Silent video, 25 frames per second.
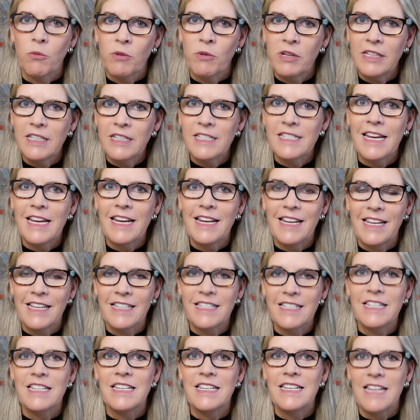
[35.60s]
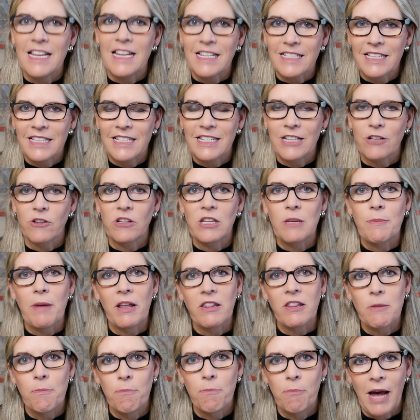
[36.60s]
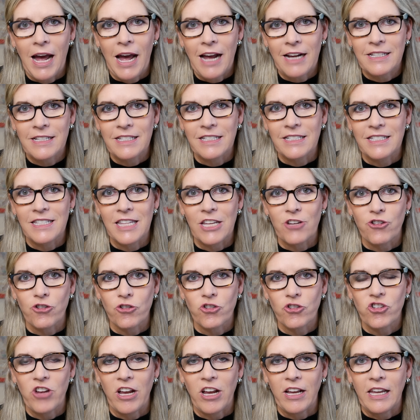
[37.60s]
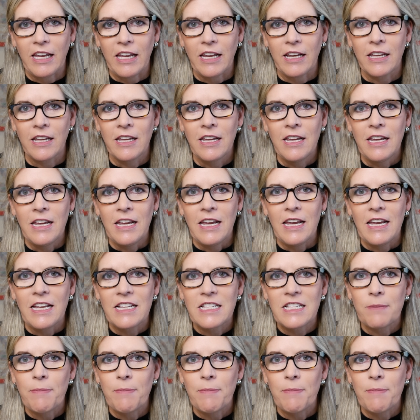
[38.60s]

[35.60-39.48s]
real estate isn't necessarily about the boxes that you're checking. It's